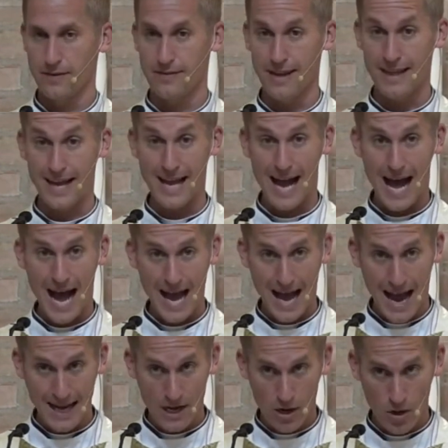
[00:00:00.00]
to say, like,
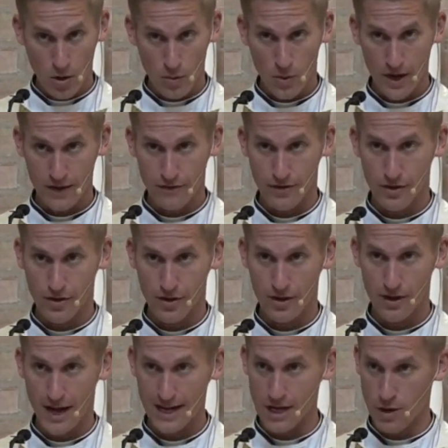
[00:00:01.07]
I know what is
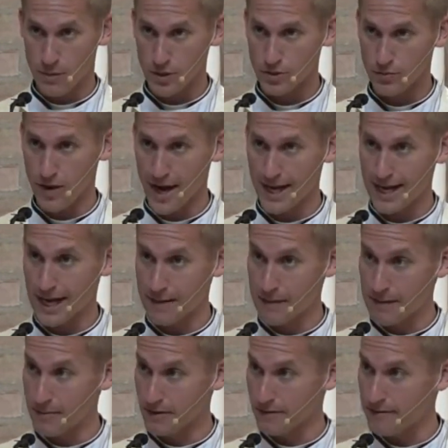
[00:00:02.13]
good, I know what's right, and
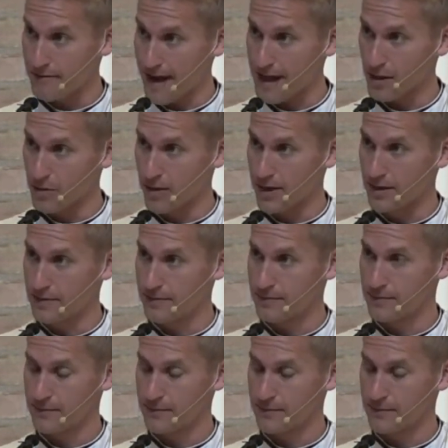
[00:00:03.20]
I'm able to follow it.